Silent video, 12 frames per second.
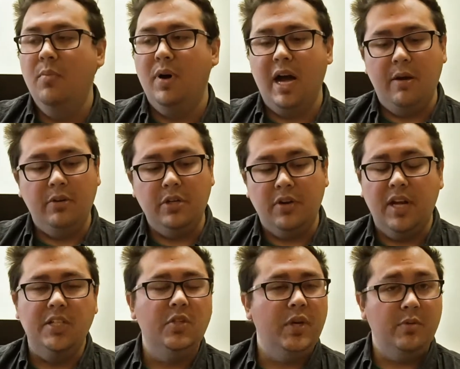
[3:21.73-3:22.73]
but I would
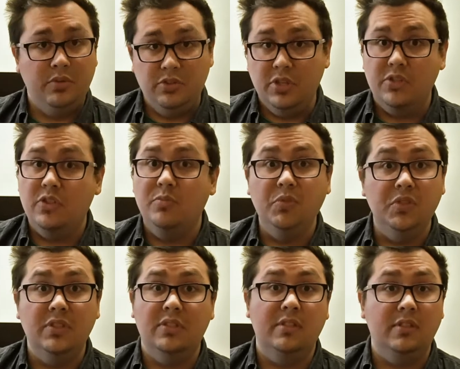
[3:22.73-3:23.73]
graduate with just your
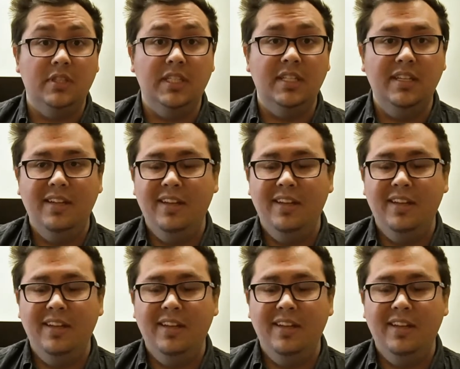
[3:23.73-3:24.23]
music degree